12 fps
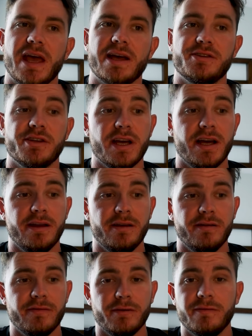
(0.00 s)
as you kind
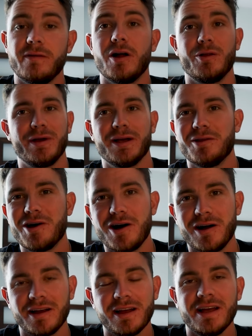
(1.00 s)
of are following
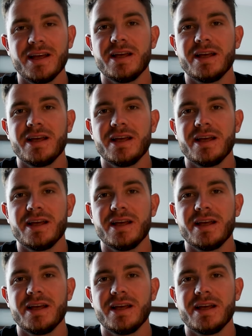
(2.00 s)
along.